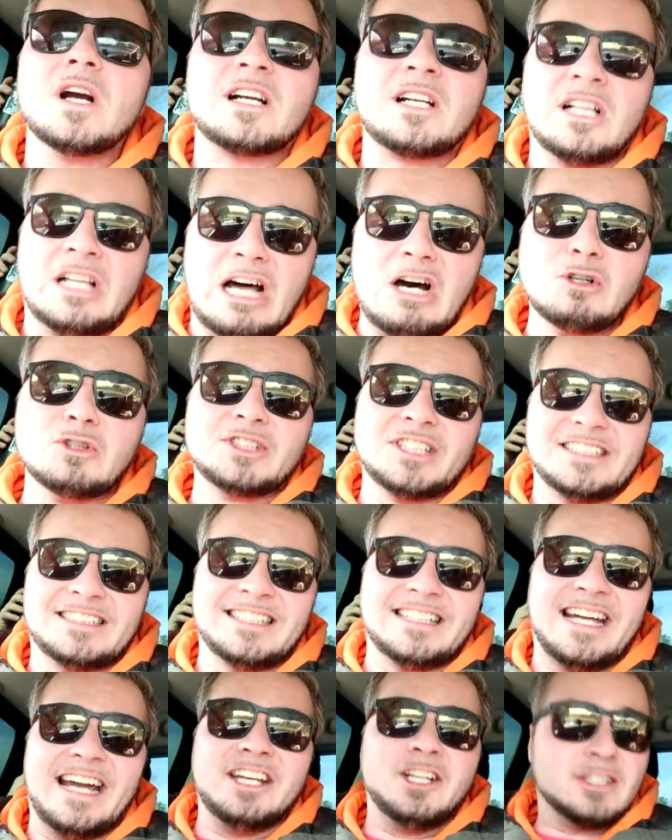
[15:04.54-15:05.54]
We're closing
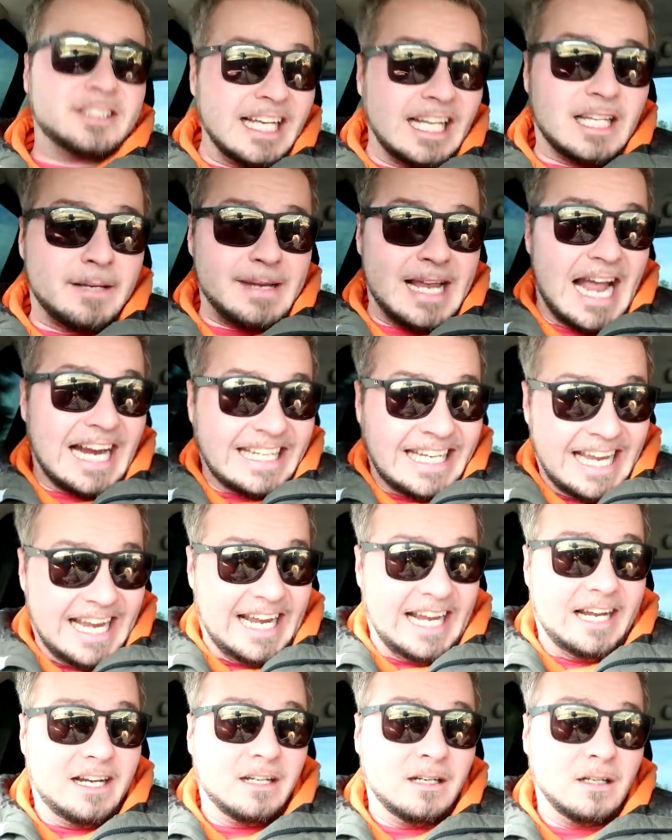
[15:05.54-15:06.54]
today. You're telling me I
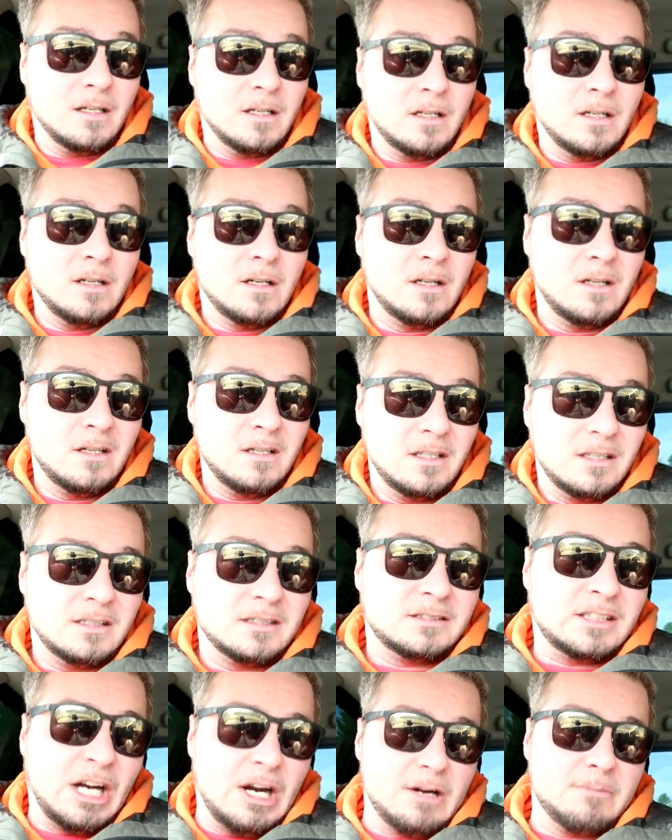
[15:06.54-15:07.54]

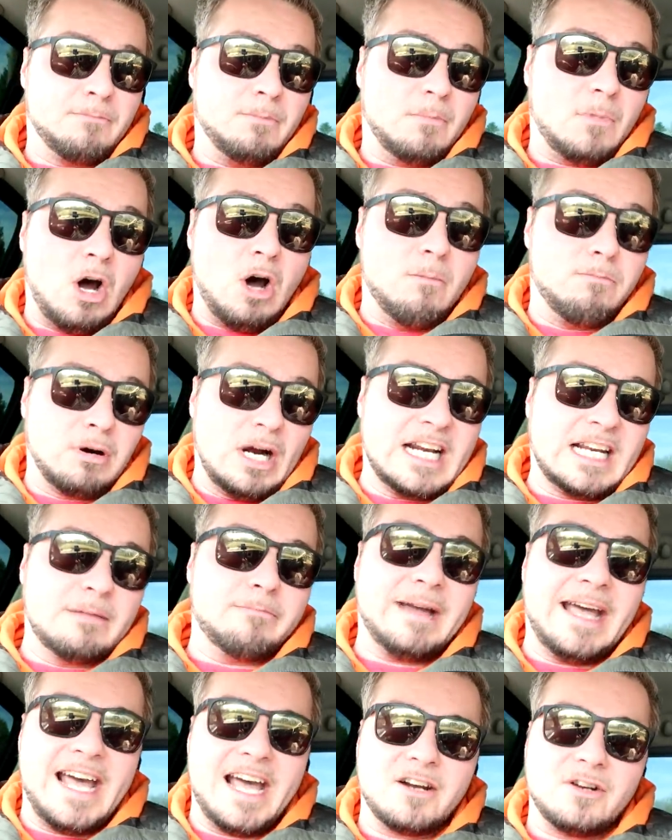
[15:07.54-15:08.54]
can't turn all
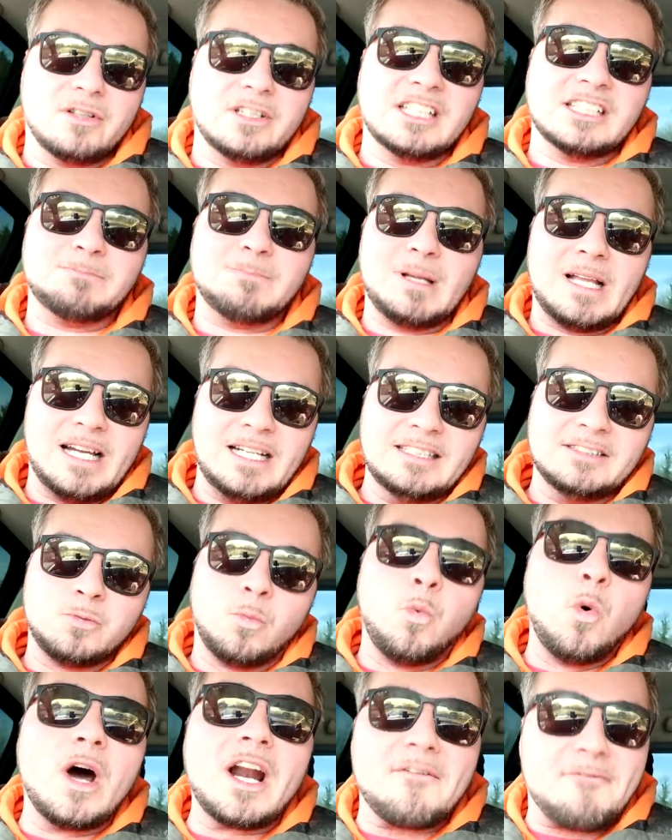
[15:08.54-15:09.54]
Breaking Bad on this place?
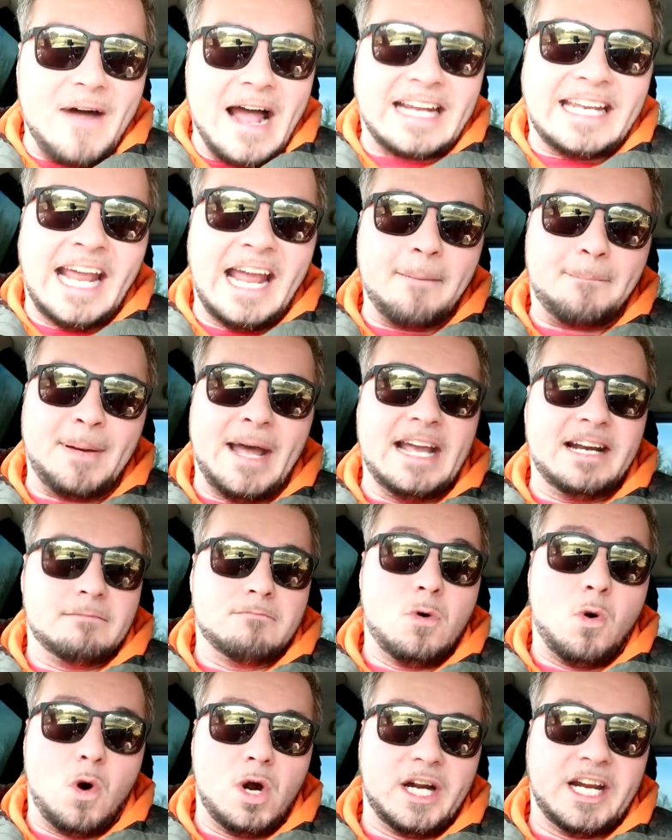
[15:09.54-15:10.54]
What if I can't pay the
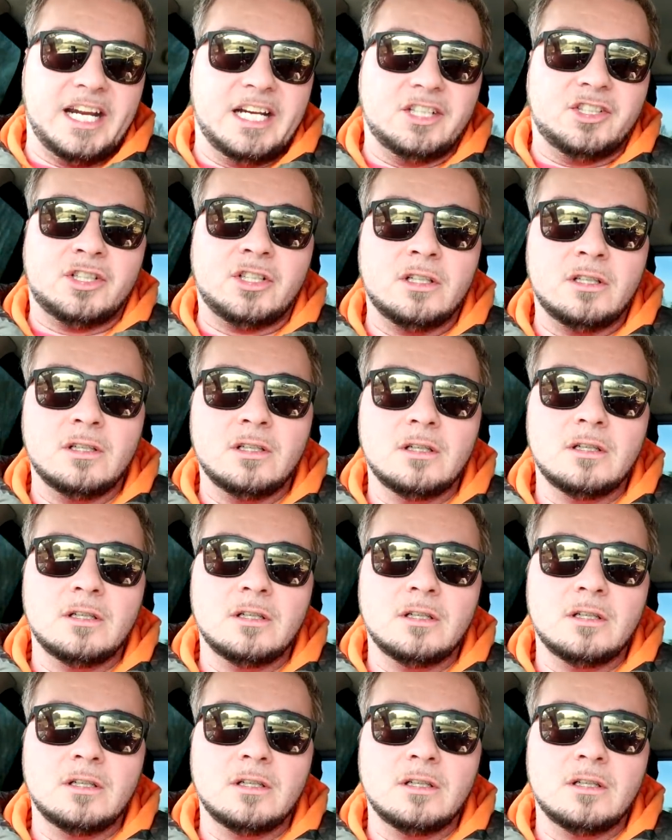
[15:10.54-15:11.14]
mortgage?